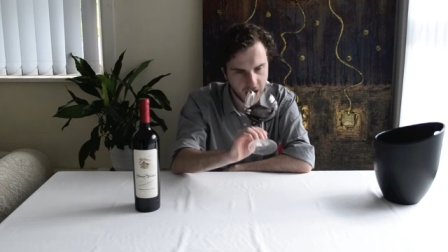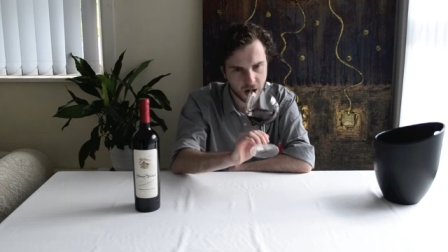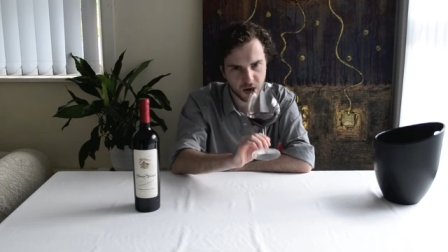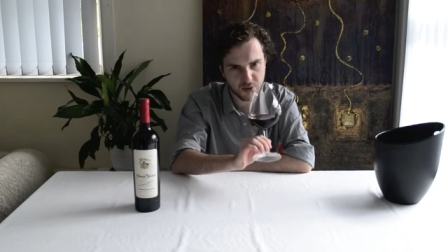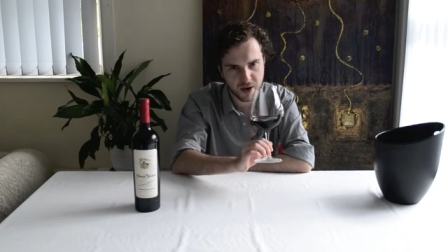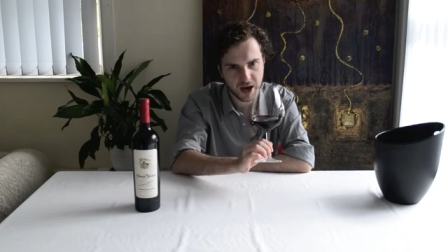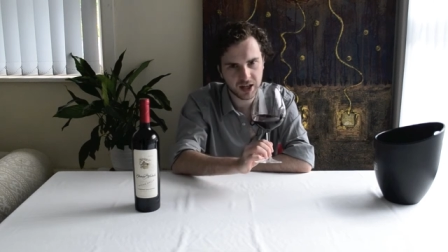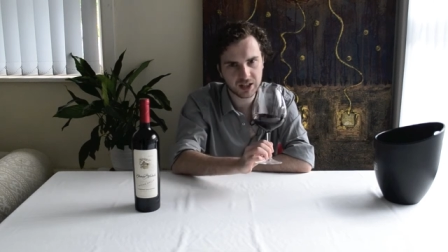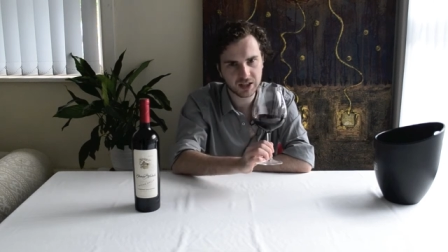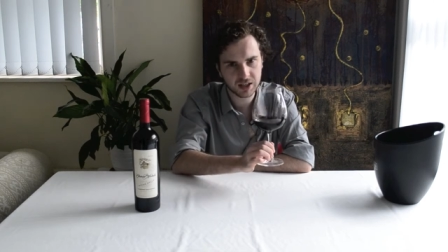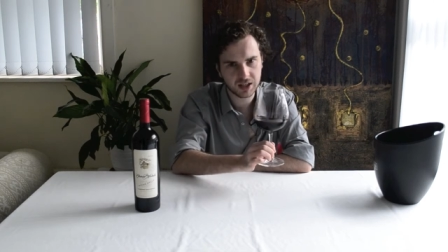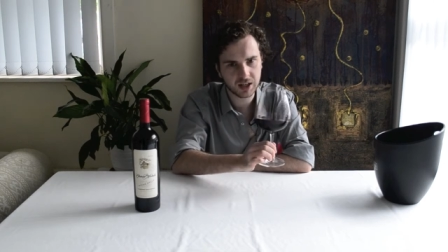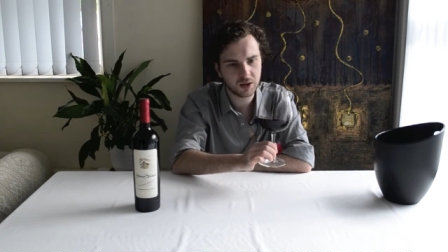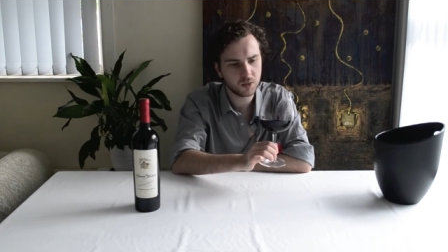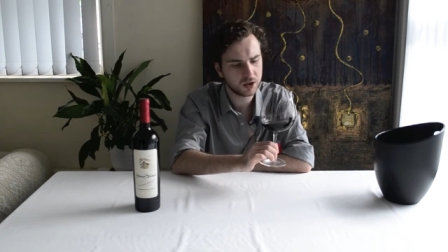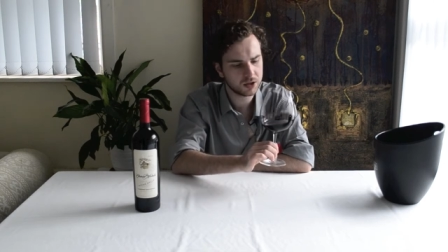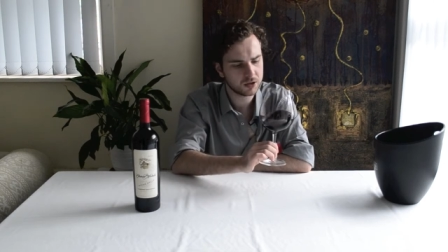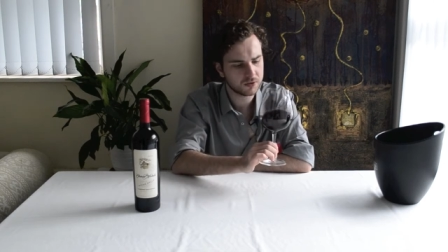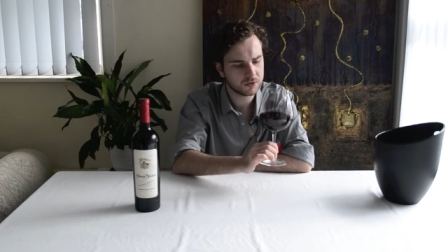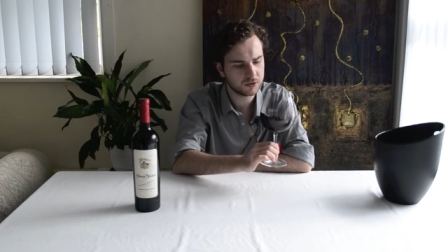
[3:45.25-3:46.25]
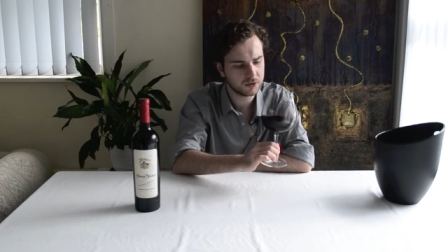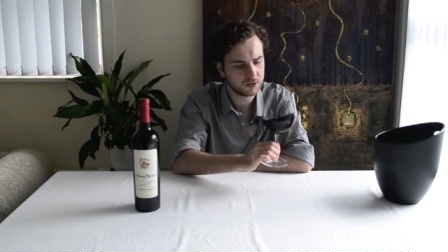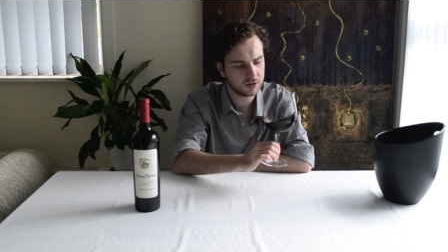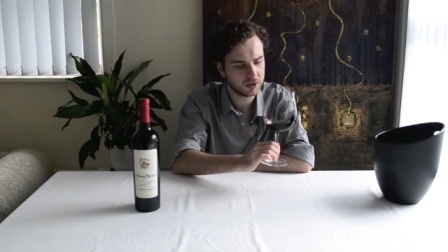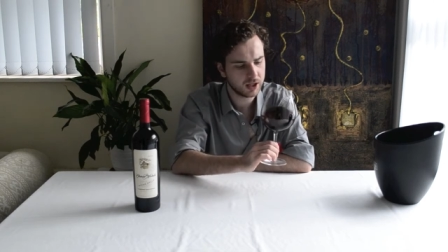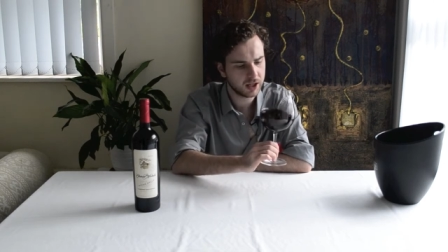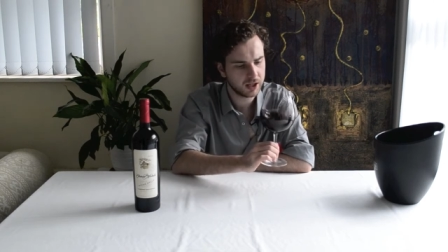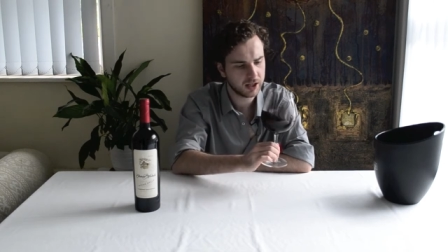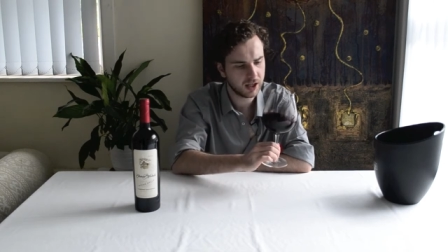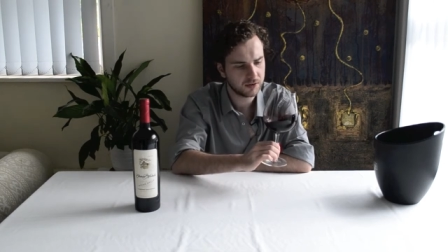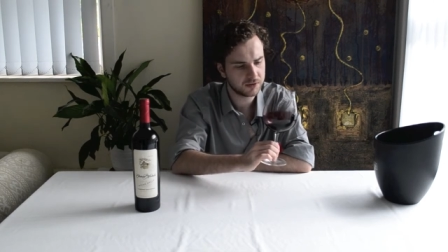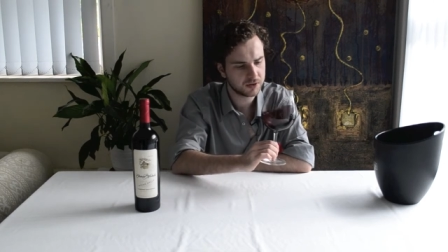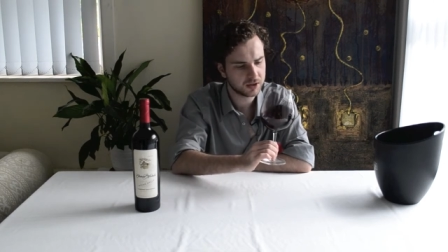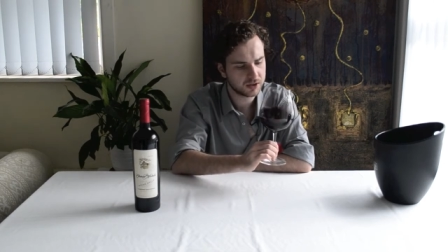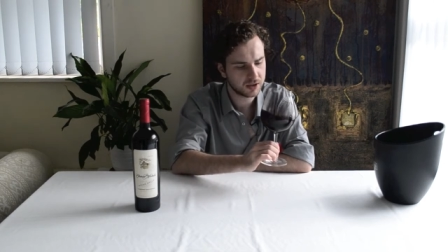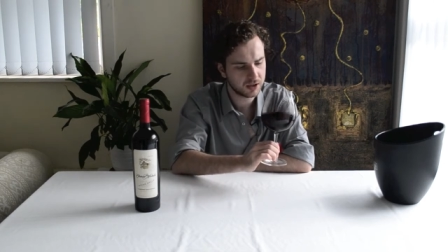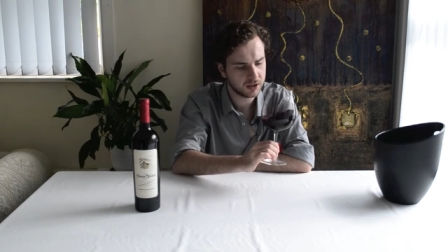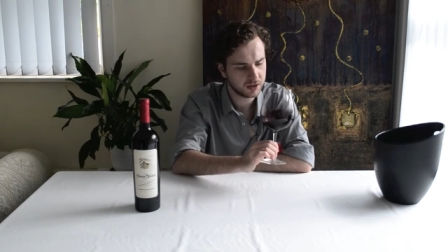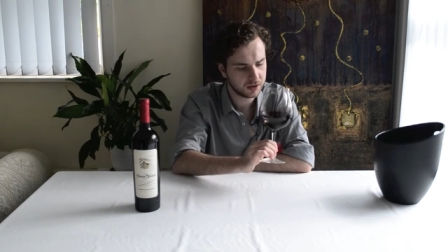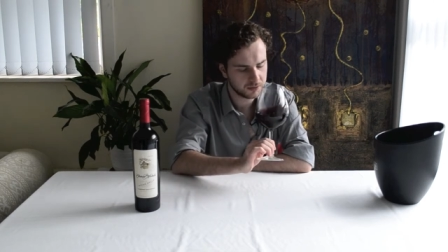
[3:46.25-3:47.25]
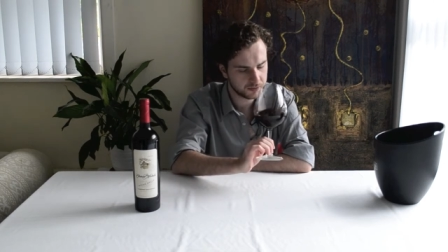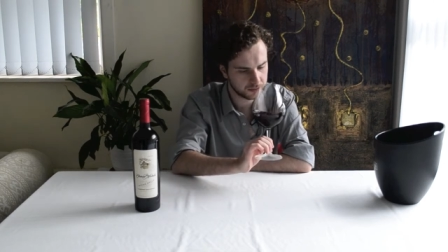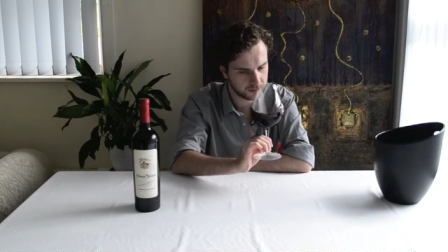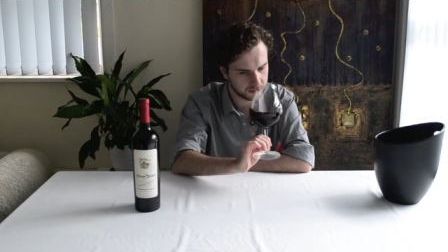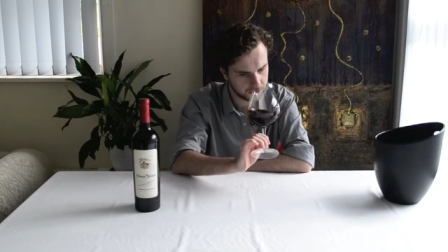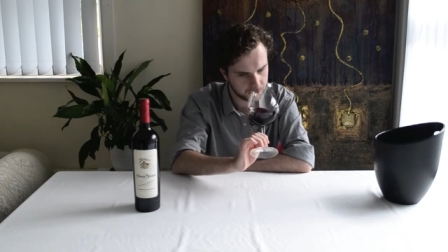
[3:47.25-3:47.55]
aromatically wonderful, I have to say.